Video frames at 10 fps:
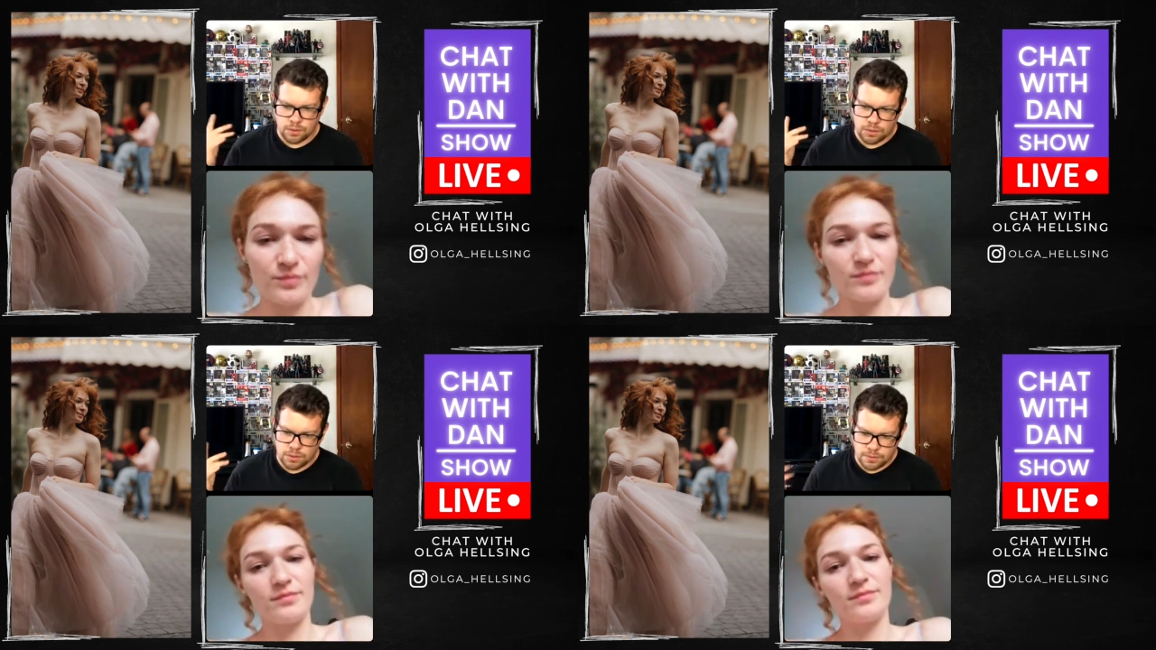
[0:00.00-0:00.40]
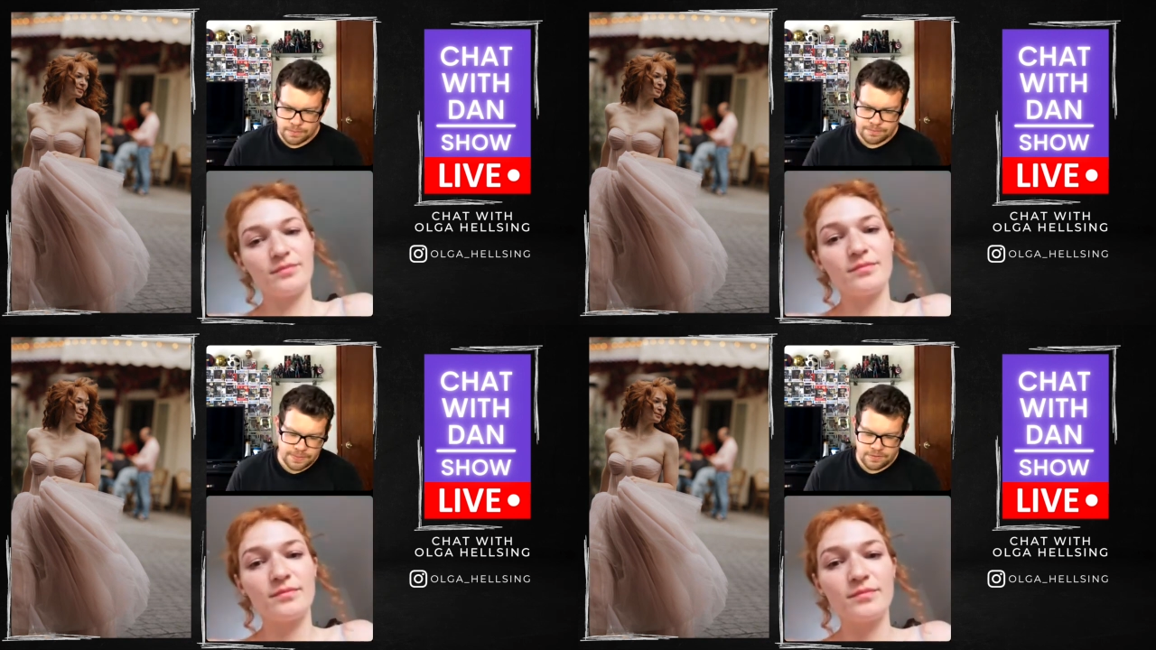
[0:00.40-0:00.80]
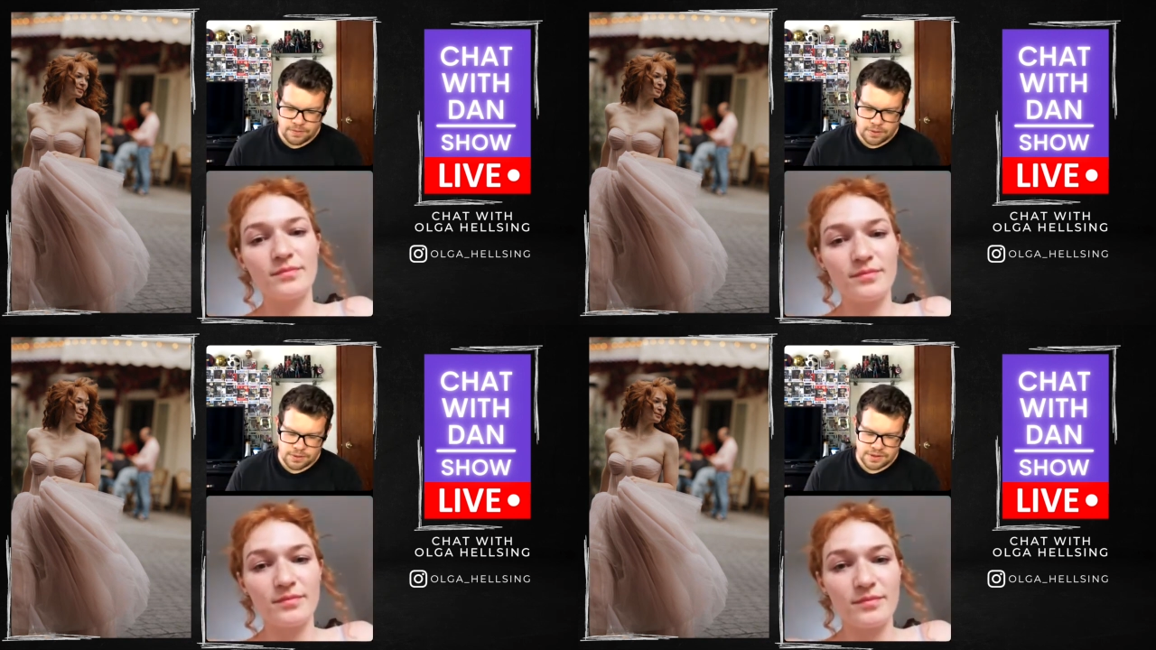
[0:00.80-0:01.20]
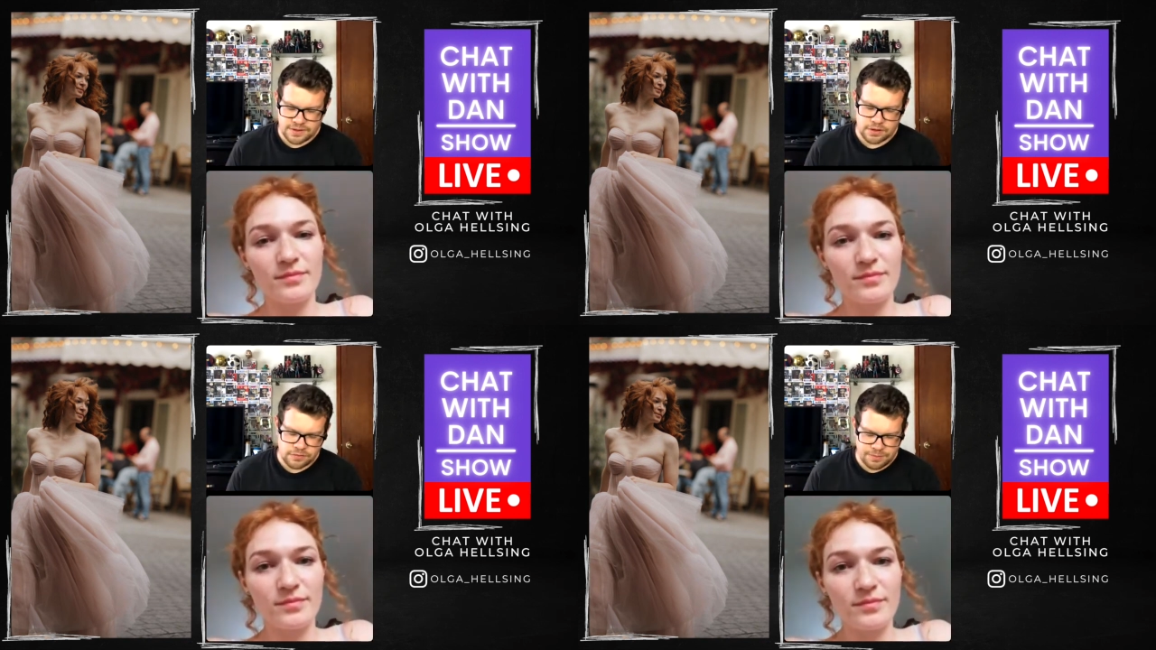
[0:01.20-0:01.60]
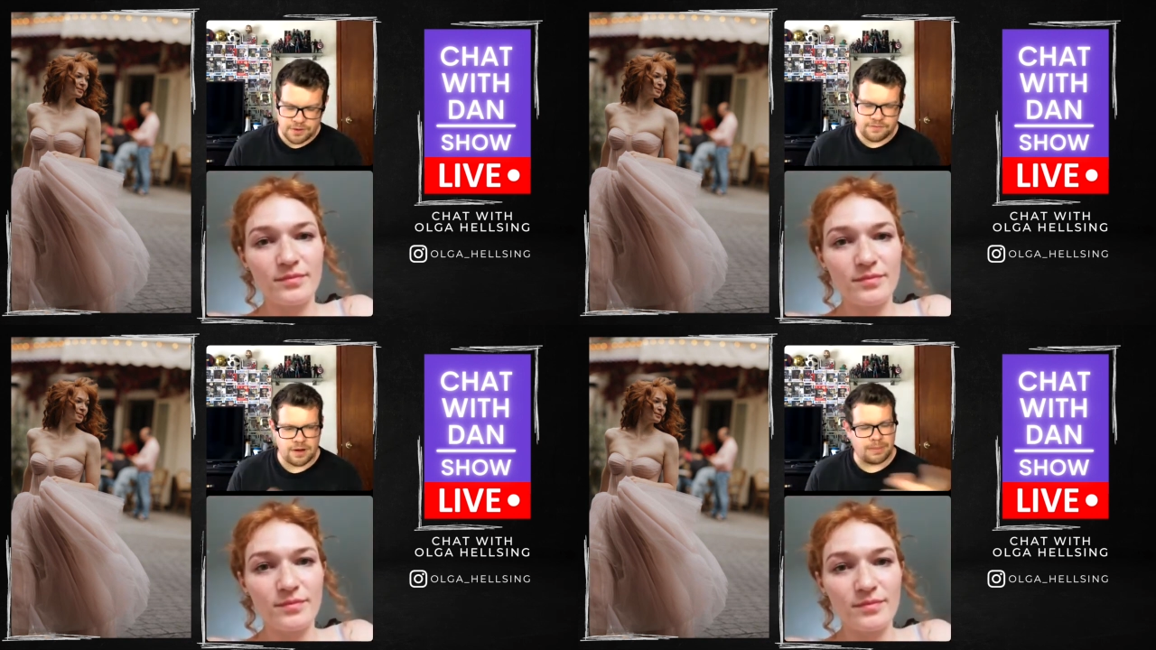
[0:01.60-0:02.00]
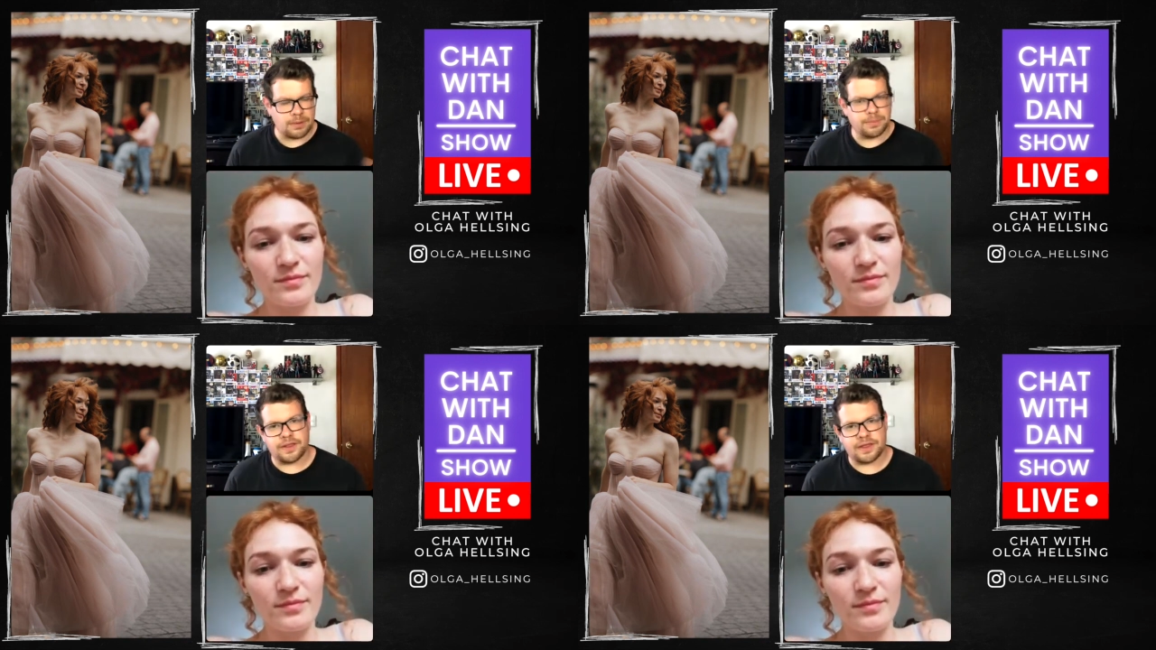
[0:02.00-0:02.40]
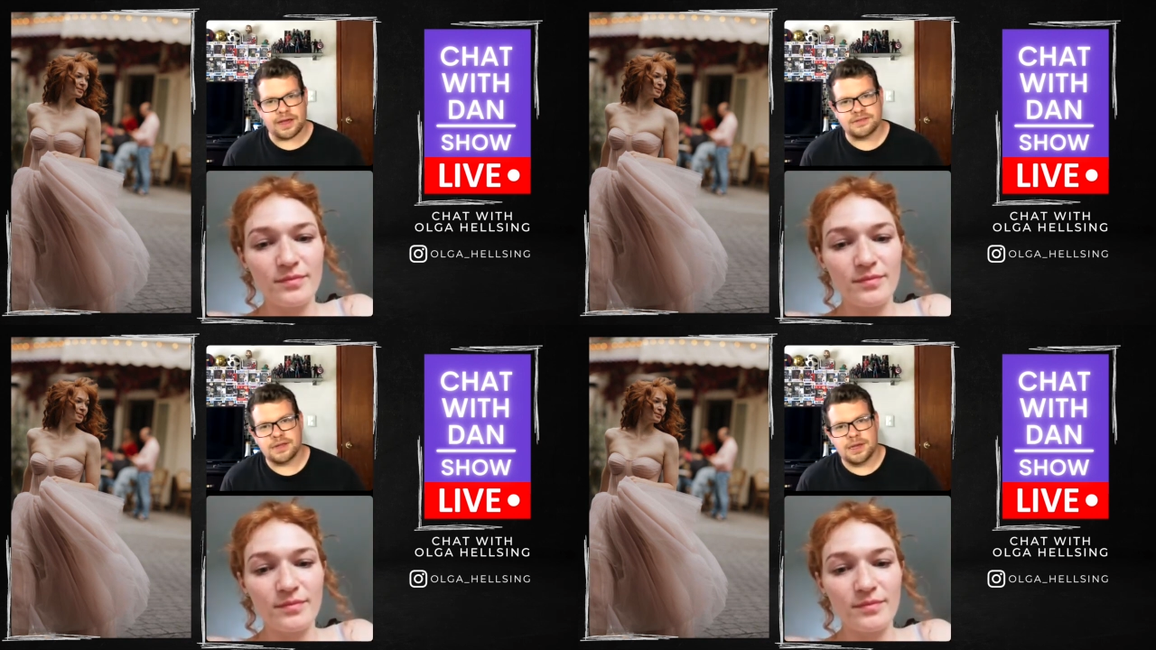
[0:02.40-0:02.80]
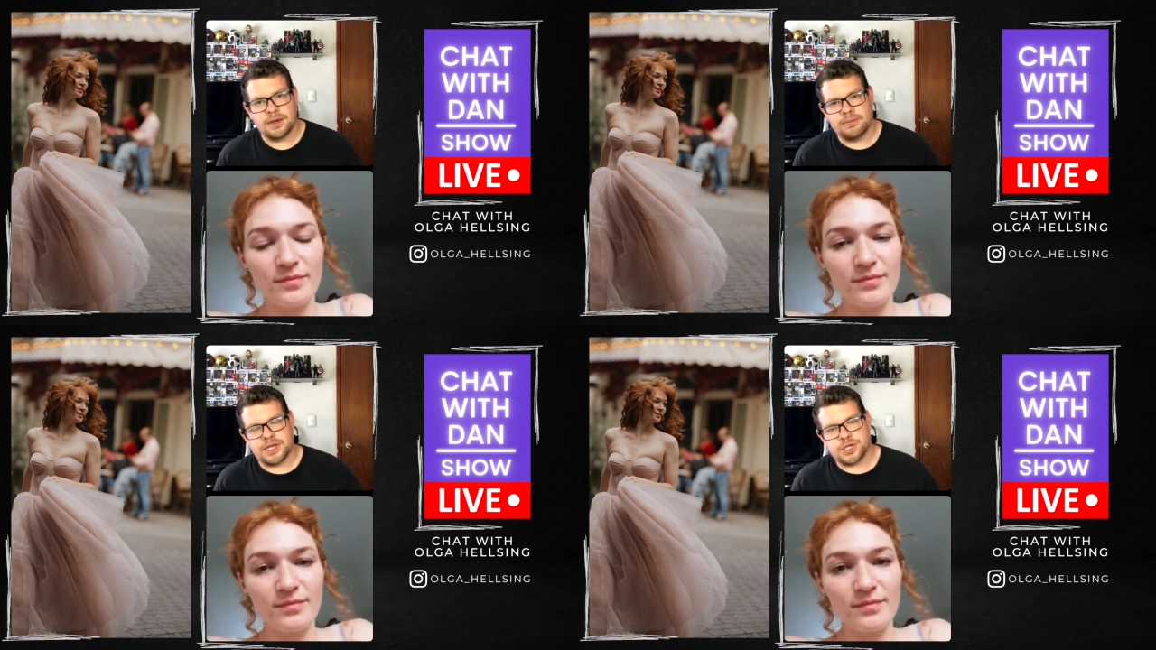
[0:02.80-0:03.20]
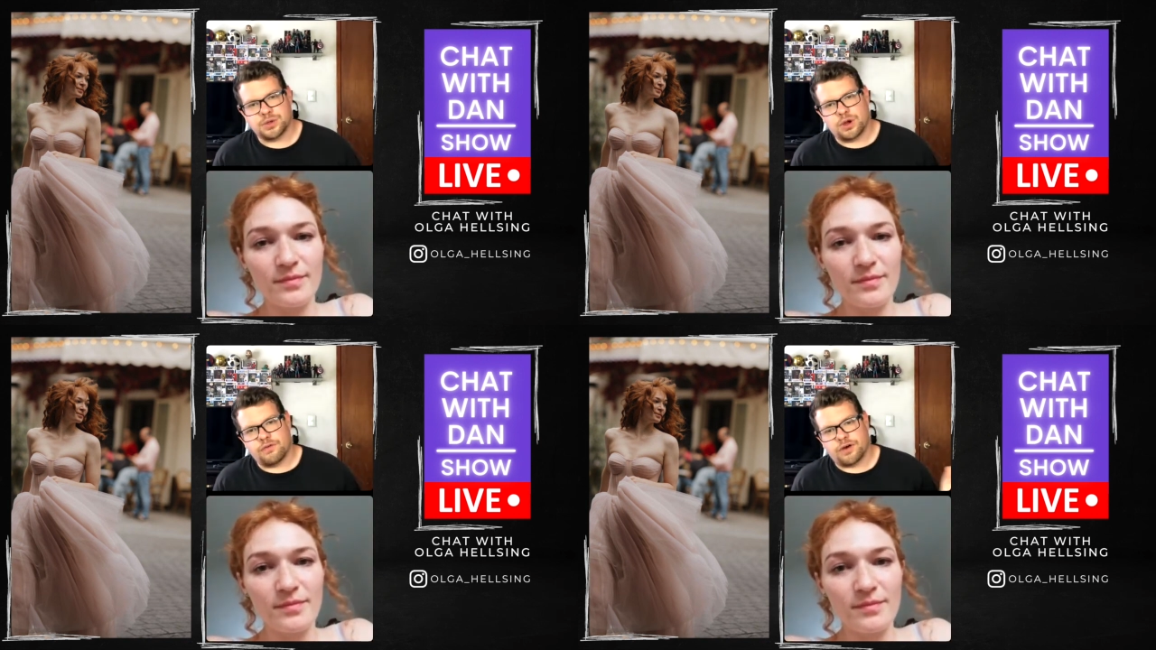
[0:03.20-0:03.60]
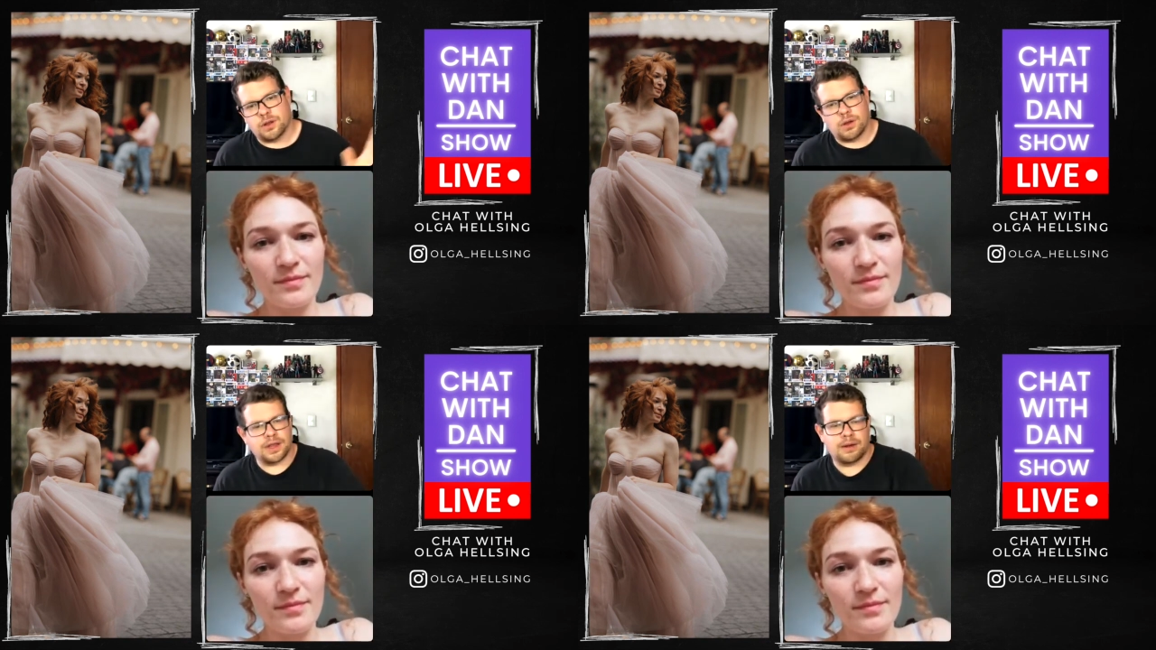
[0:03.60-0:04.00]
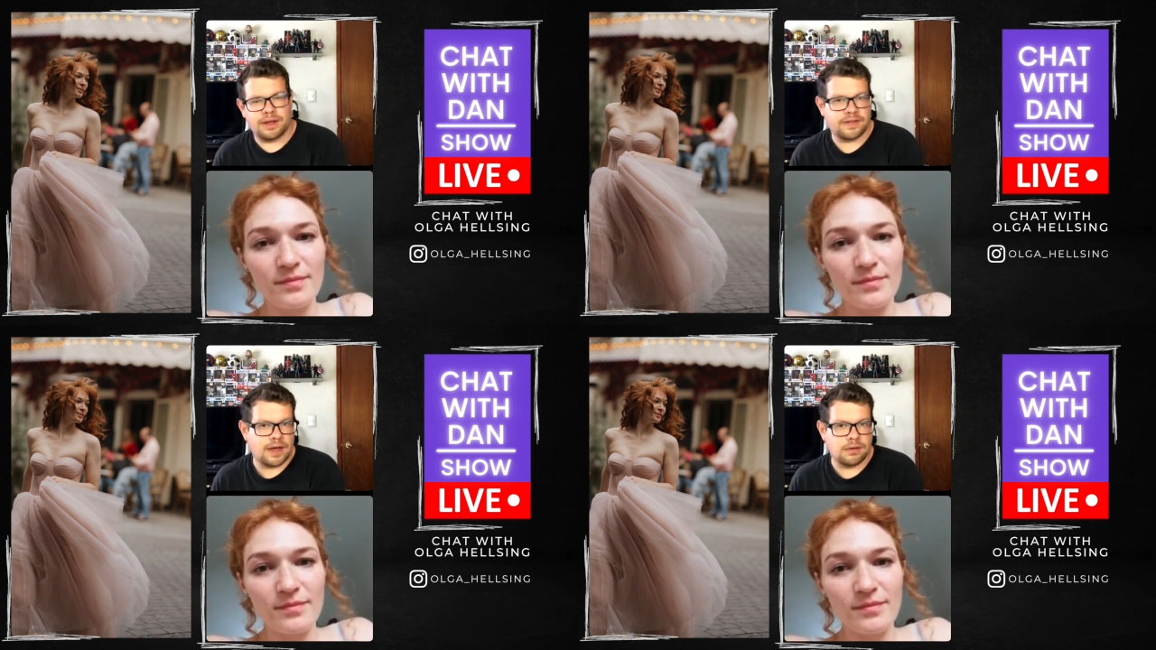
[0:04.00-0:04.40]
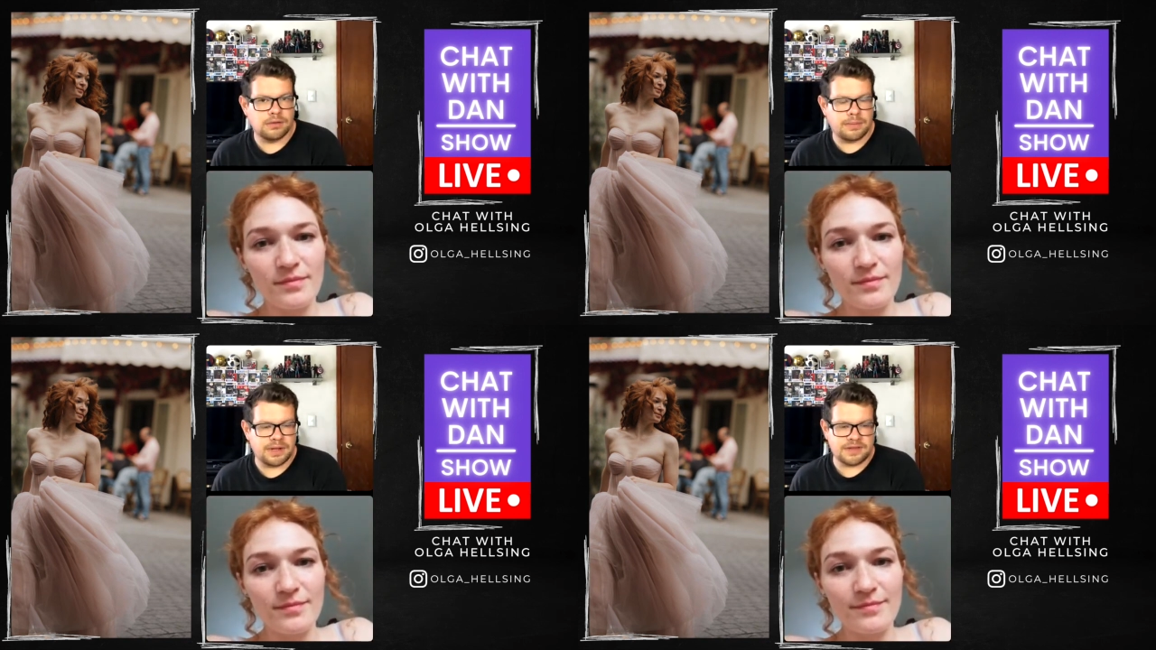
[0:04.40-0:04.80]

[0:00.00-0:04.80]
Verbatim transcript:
Speaker 1: or or listening on Spotify or podcast, make sure to go follow Olga right now. I